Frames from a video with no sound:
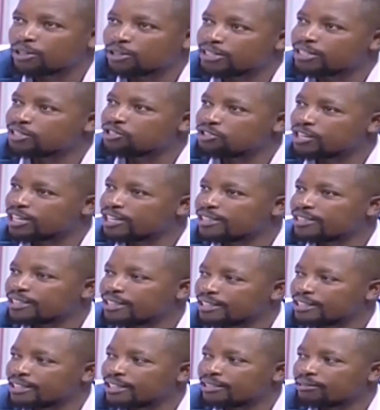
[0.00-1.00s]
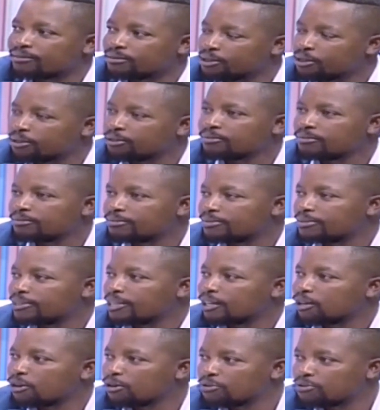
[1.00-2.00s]
add the strength and the, you know,
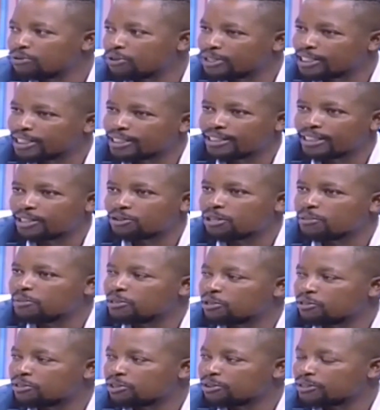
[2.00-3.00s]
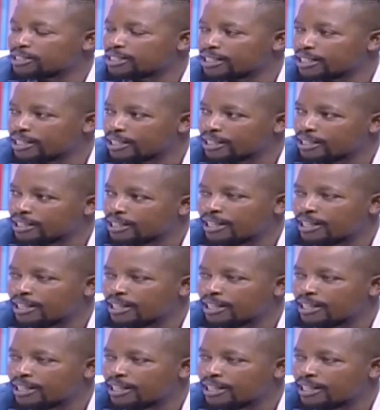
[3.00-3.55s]
the comfort and the durability of the container.